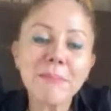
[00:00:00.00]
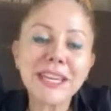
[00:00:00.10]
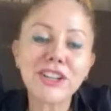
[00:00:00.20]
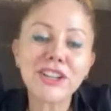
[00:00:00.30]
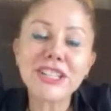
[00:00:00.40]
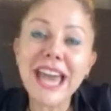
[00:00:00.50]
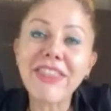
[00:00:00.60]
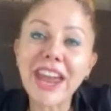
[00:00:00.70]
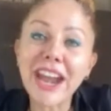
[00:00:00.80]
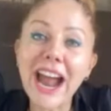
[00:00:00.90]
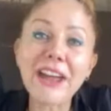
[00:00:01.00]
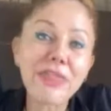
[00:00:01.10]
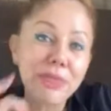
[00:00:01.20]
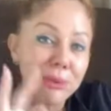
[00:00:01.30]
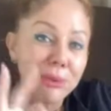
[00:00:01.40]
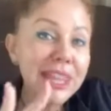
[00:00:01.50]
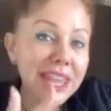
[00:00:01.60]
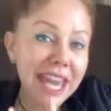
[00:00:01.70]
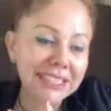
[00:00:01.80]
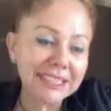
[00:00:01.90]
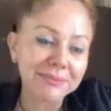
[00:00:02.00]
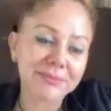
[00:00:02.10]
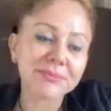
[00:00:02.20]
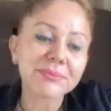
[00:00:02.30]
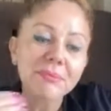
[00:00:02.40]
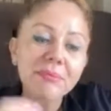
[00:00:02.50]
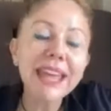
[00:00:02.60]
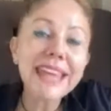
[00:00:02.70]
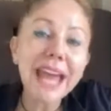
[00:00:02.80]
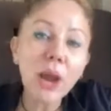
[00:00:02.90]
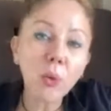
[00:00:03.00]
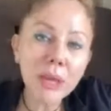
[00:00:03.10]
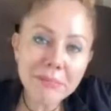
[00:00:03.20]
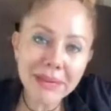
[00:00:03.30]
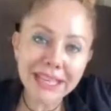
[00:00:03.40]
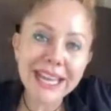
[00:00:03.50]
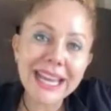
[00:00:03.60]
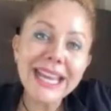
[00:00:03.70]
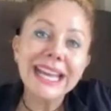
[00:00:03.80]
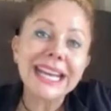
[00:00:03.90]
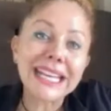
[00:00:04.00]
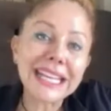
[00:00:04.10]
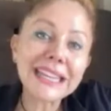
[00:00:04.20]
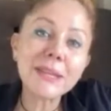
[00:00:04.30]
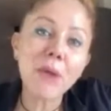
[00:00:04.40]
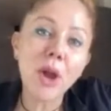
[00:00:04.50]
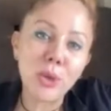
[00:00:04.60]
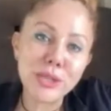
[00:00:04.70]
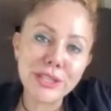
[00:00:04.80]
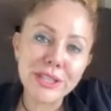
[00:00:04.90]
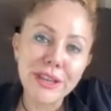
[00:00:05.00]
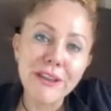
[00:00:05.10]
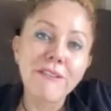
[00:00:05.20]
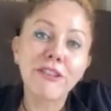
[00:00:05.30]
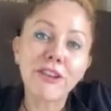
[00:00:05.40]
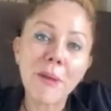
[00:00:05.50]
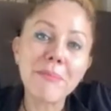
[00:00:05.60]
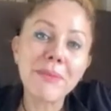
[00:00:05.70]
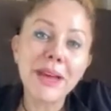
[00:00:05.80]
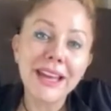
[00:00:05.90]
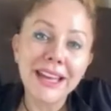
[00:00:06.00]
because there are 3 things that women need the most from